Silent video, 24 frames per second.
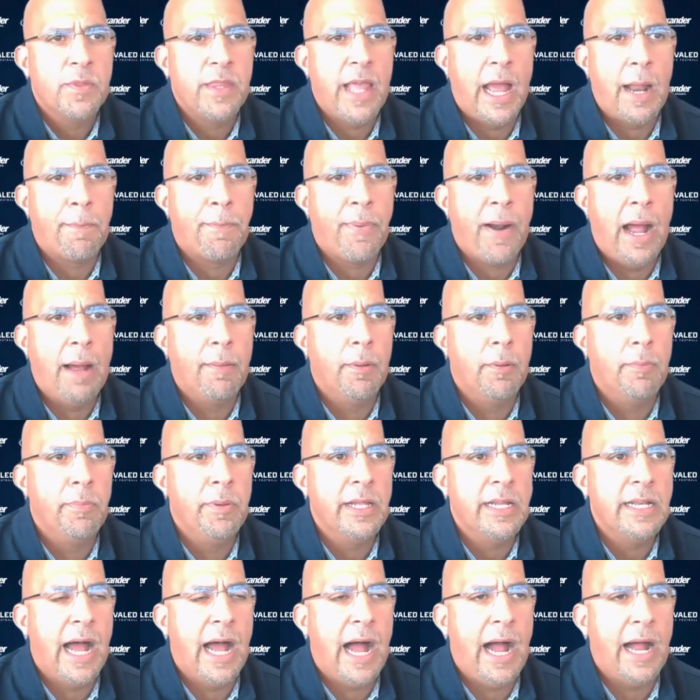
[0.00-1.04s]
that
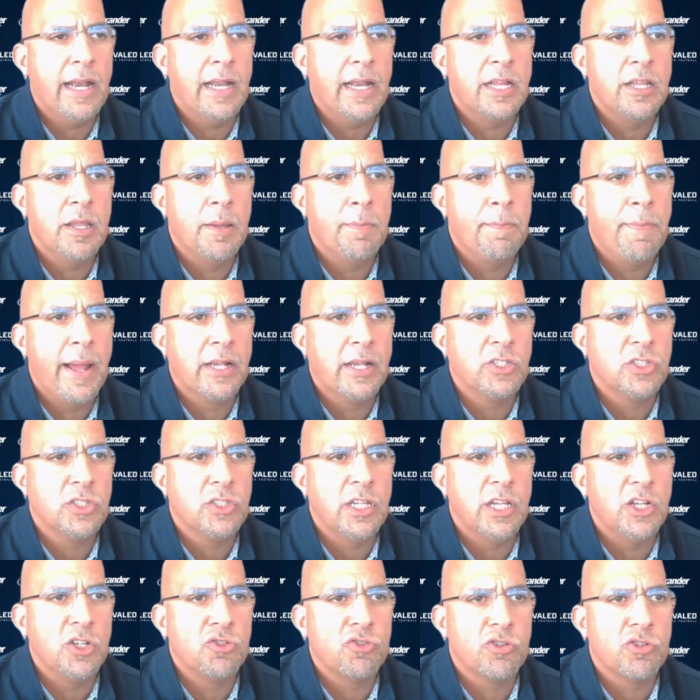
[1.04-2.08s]
probably not in the
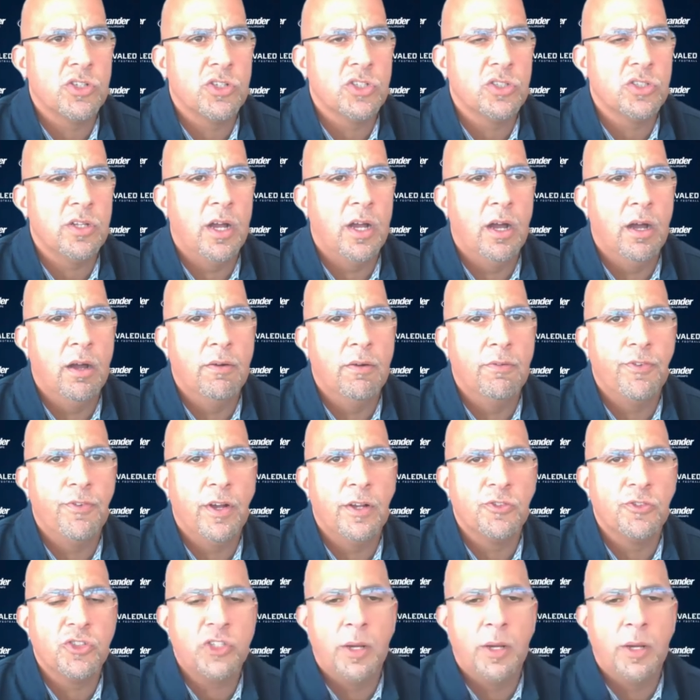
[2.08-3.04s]
best interest of